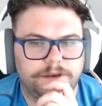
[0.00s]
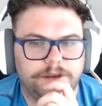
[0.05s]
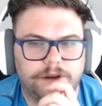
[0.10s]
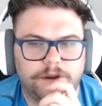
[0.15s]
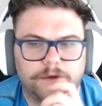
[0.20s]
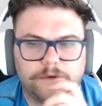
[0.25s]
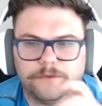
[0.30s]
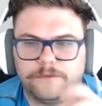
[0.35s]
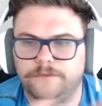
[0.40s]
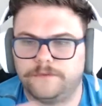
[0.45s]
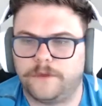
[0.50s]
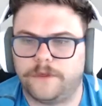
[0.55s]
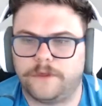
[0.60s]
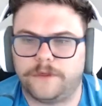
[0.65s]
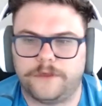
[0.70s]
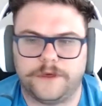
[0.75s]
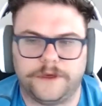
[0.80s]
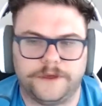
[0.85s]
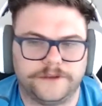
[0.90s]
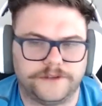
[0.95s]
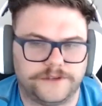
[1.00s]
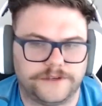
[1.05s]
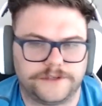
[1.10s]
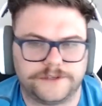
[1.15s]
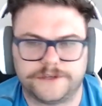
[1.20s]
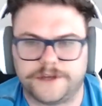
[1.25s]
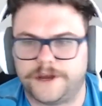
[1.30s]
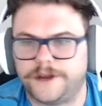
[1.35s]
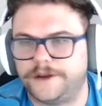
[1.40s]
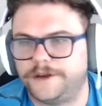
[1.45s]
you know, things just
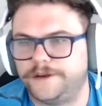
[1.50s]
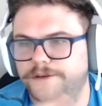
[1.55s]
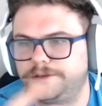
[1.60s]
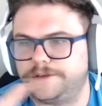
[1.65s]
started,